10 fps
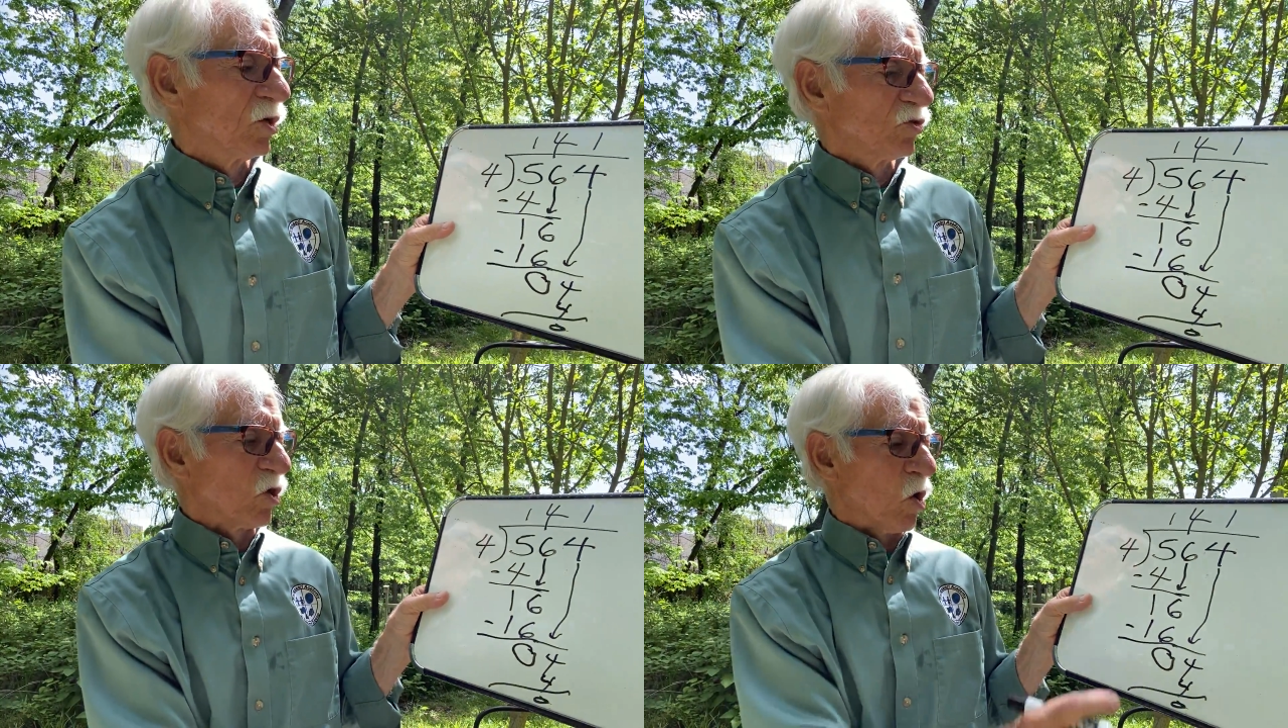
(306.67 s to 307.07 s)

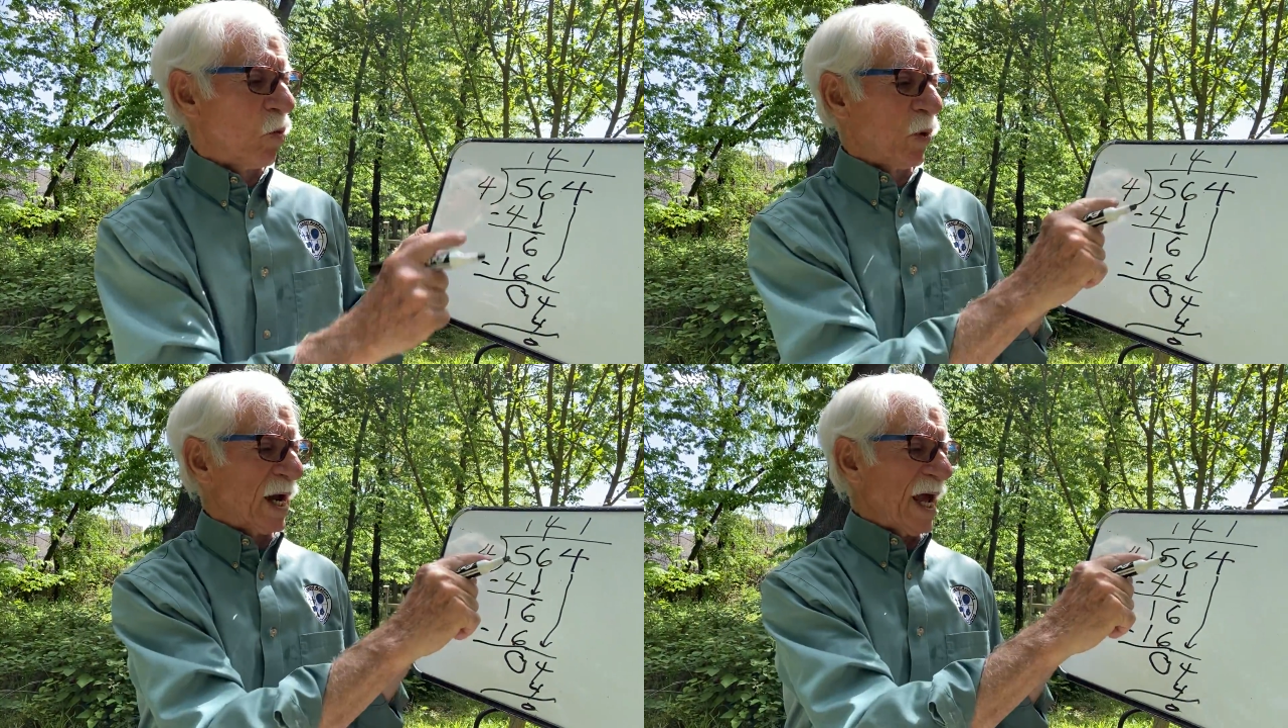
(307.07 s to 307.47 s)
So
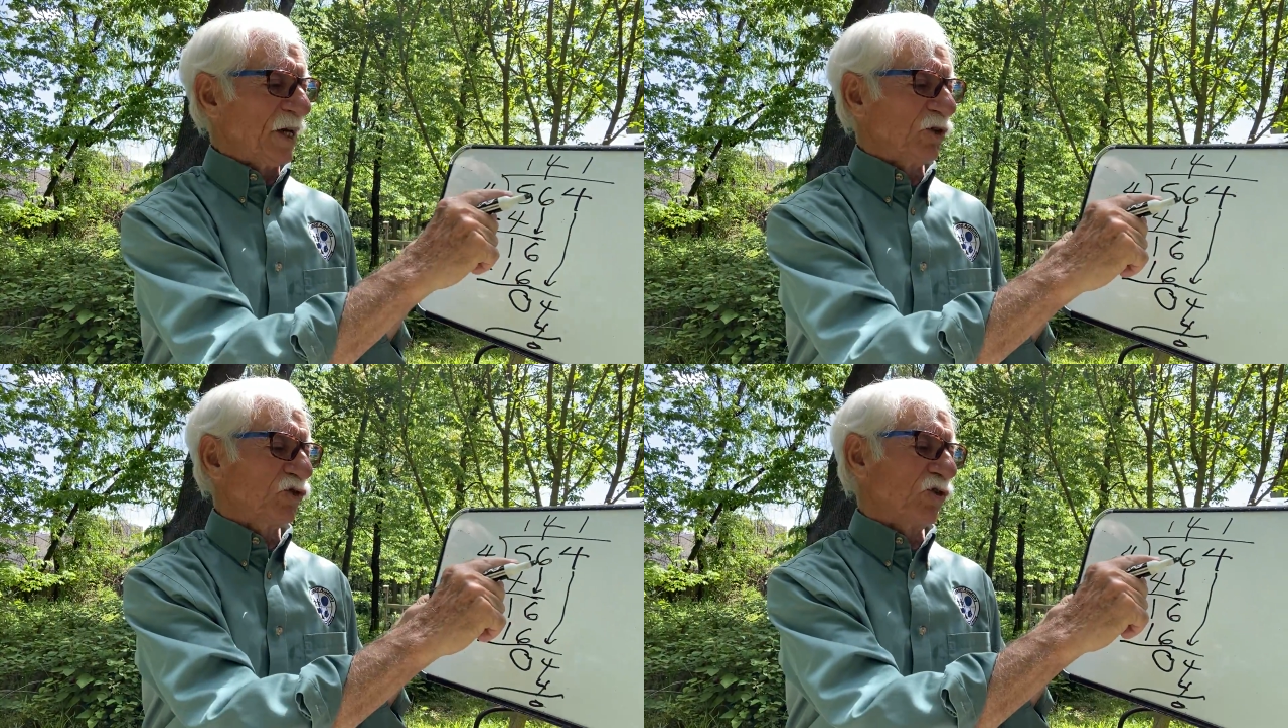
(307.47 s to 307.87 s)
when I
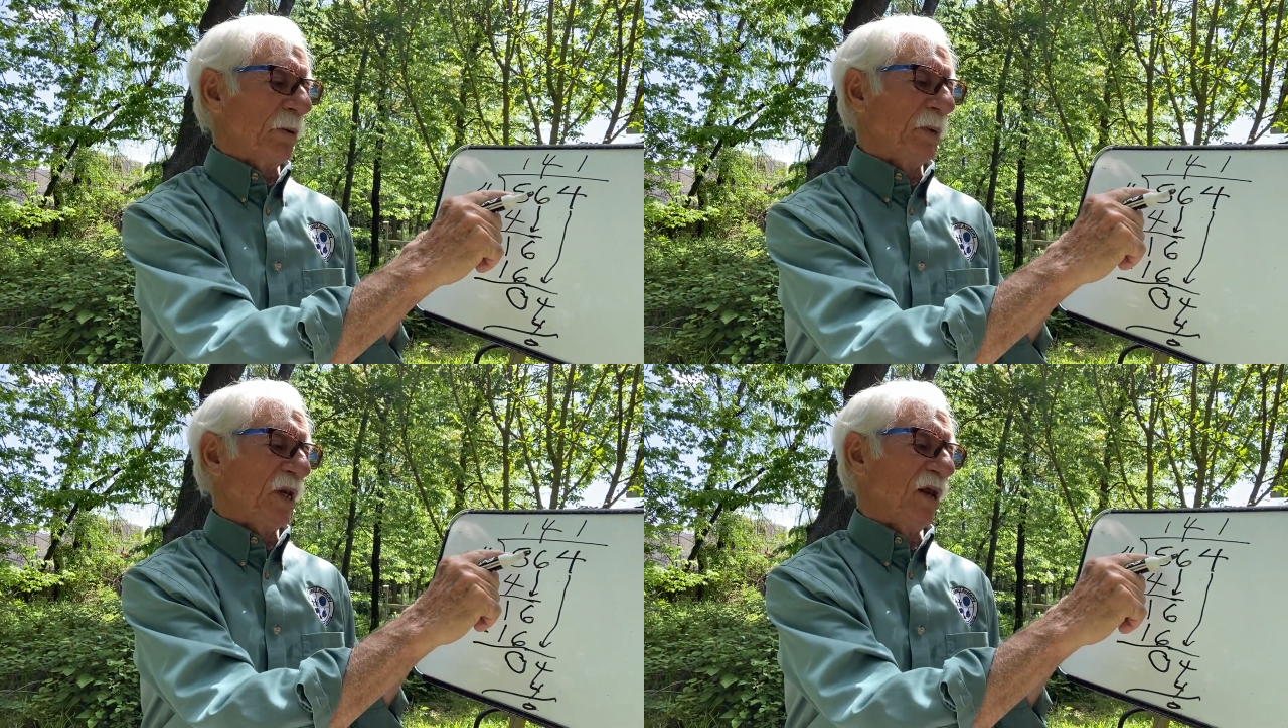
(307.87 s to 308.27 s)

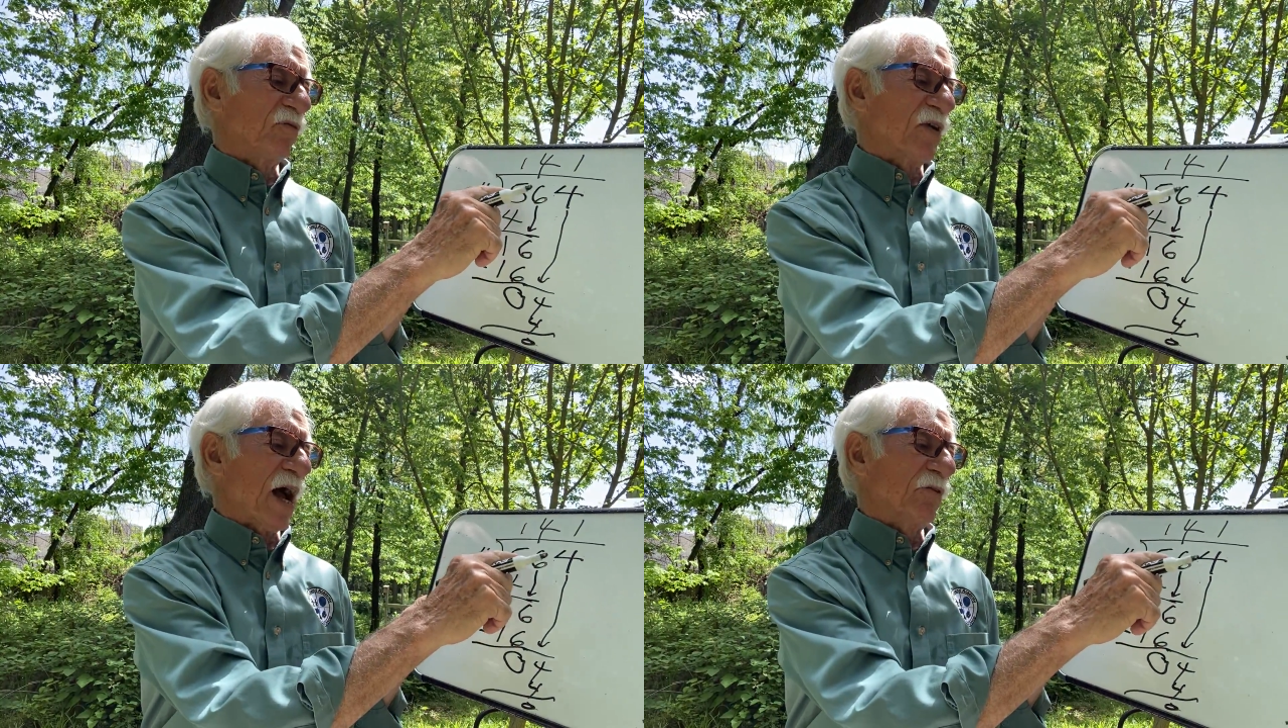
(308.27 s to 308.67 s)
distributed
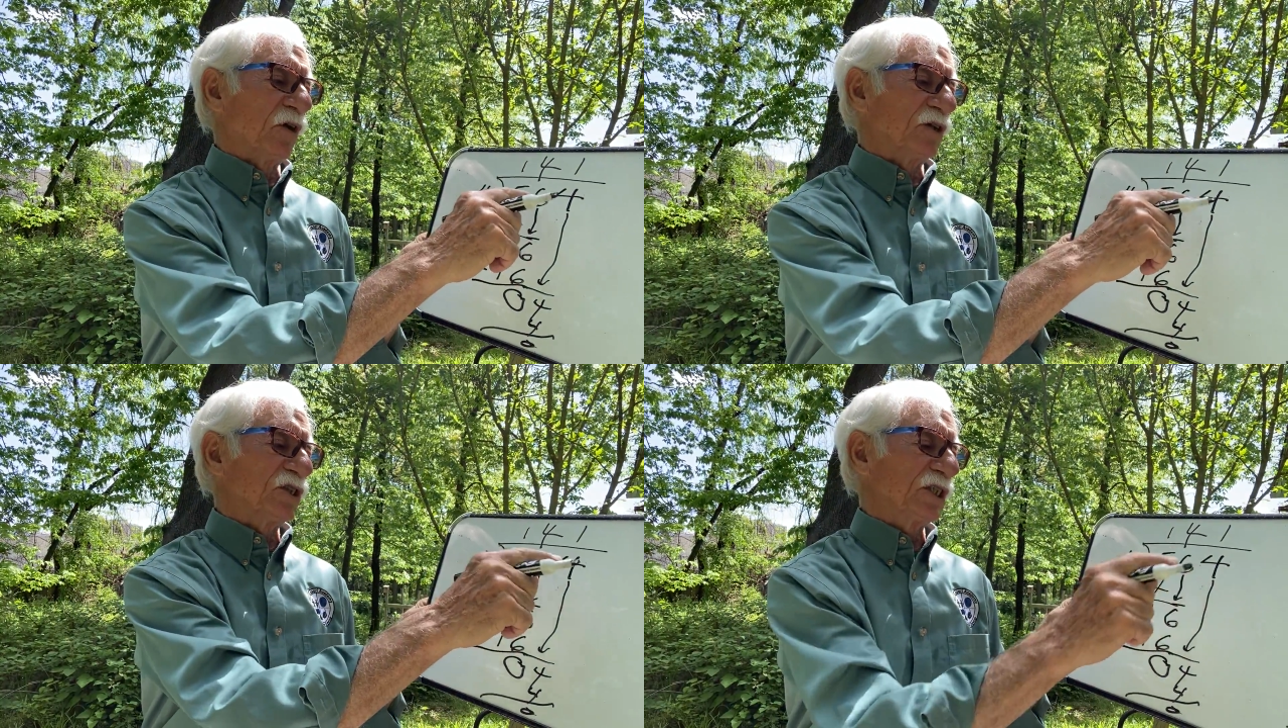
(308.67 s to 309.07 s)

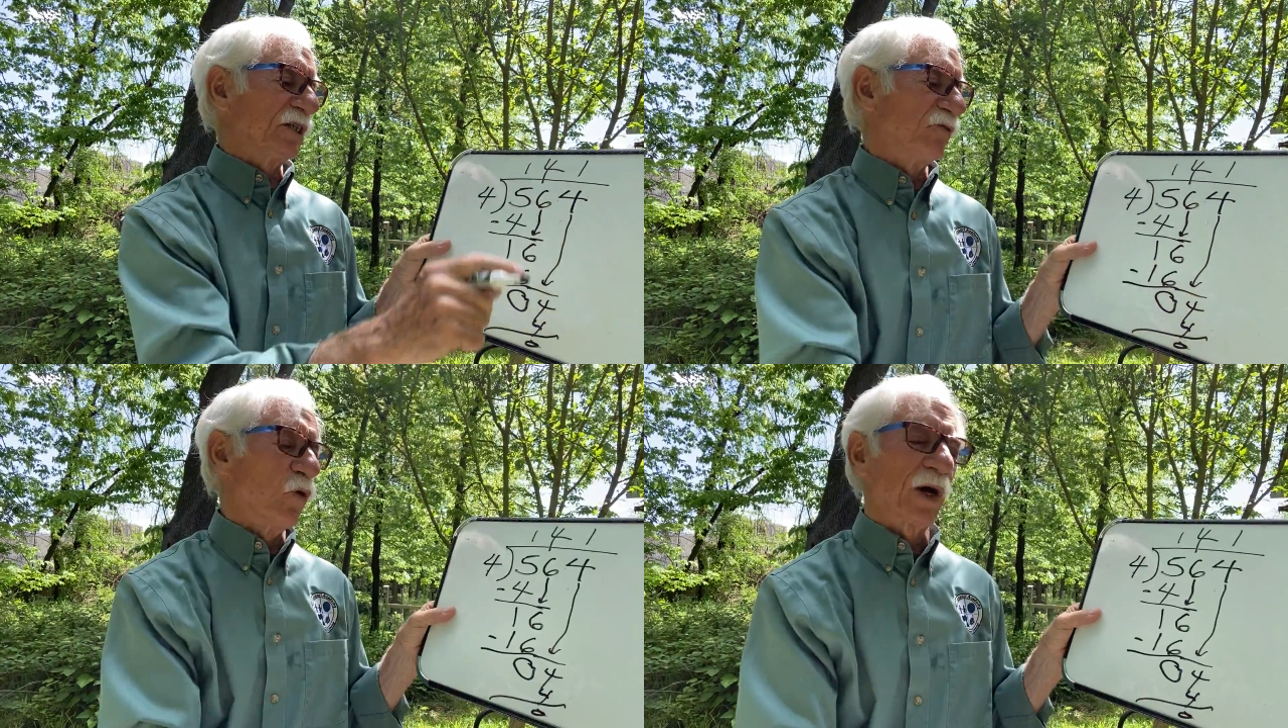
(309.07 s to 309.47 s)

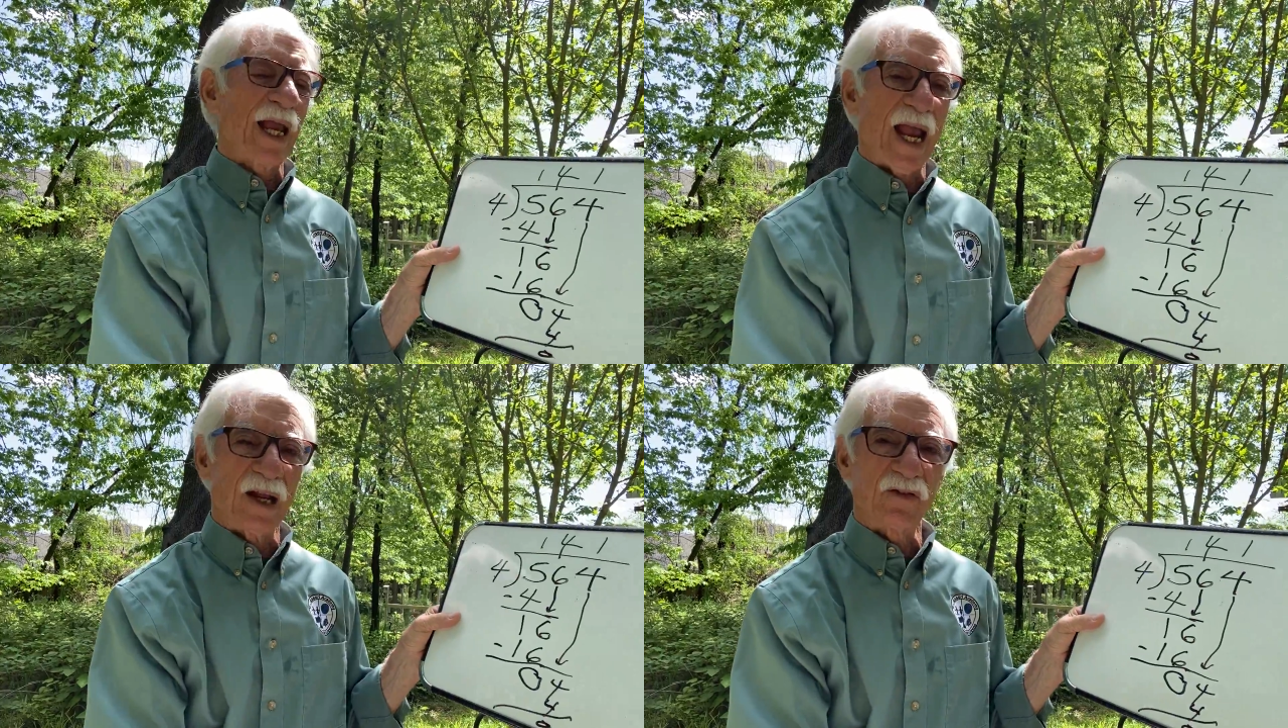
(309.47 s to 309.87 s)
564
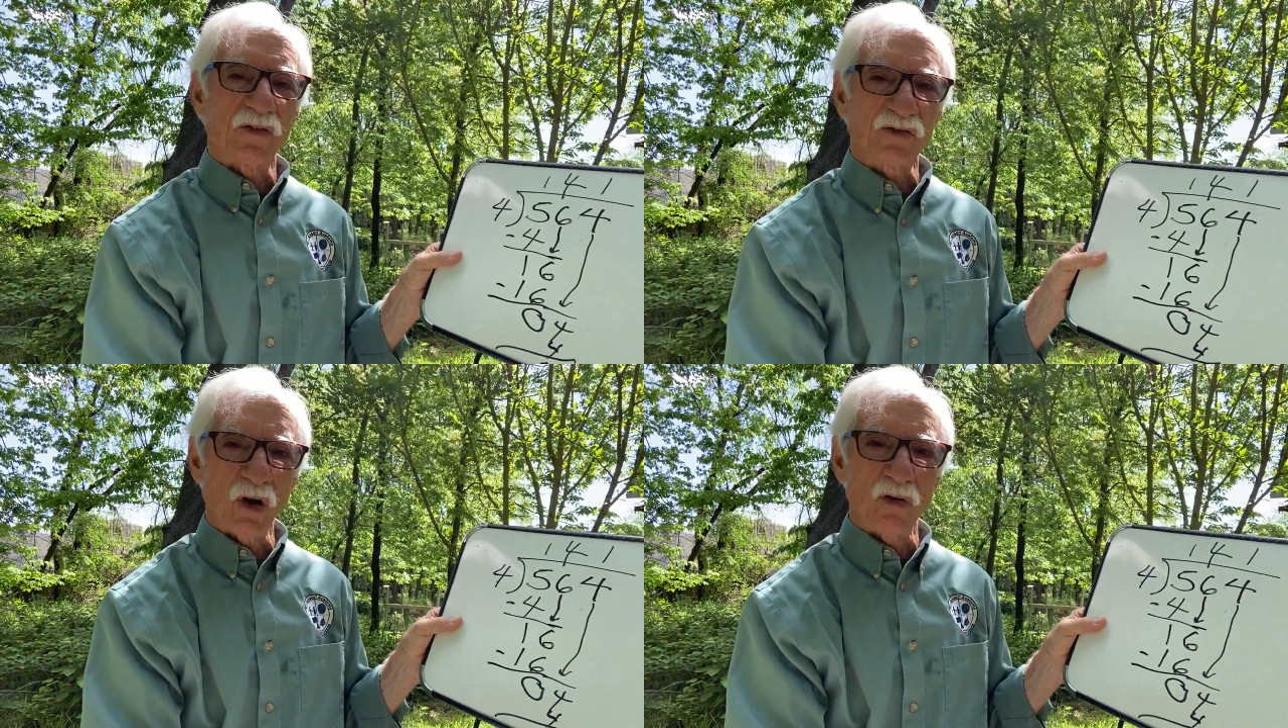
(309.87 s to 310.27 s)
cans
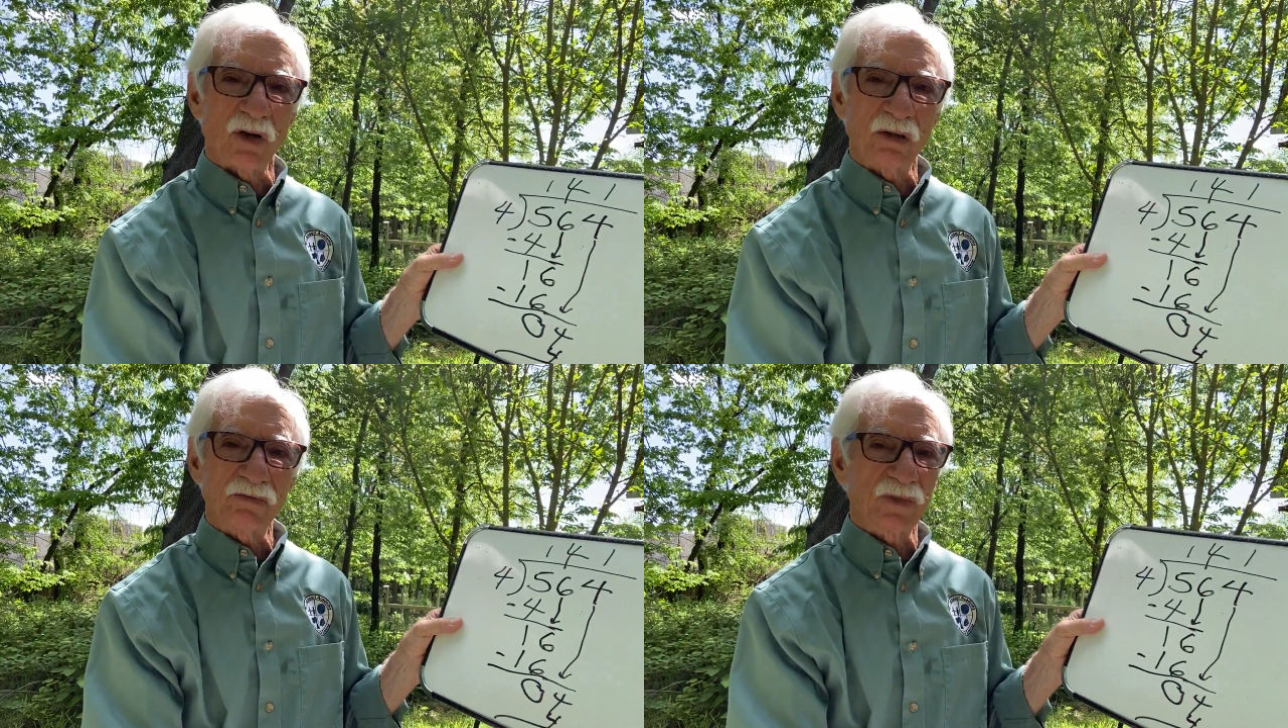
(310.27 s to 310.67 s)
of
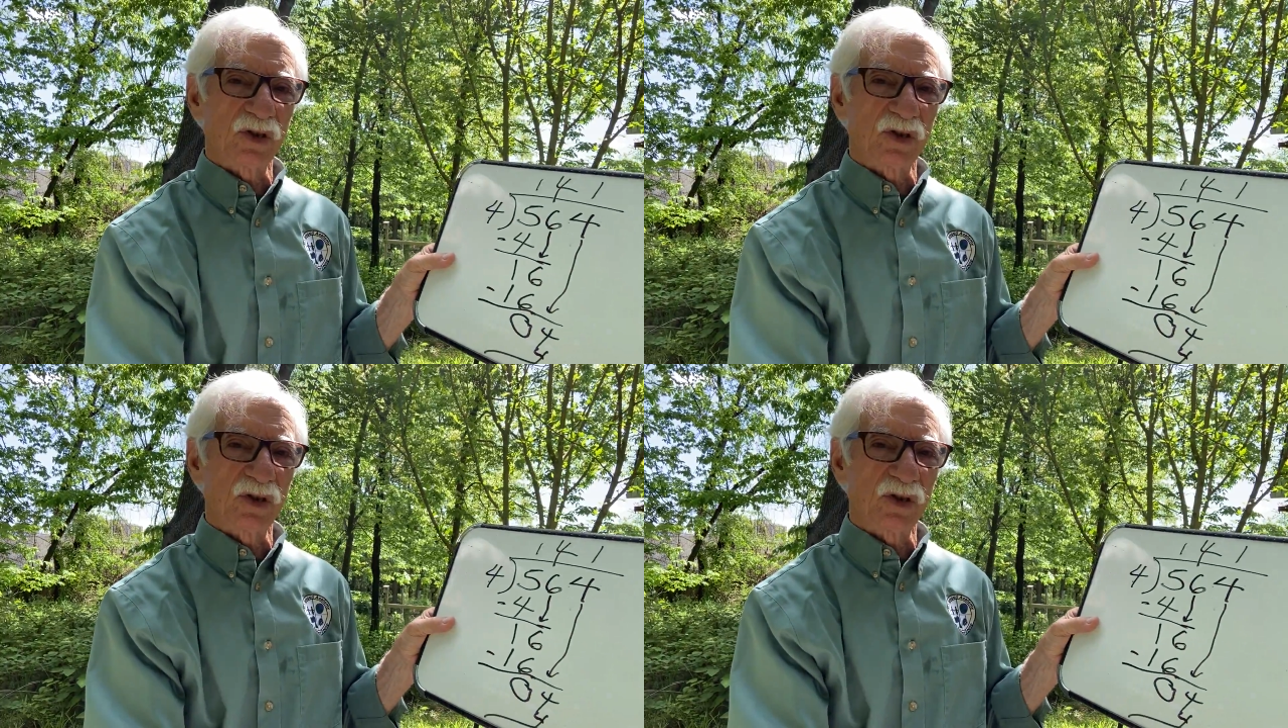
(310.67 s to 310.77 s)
soda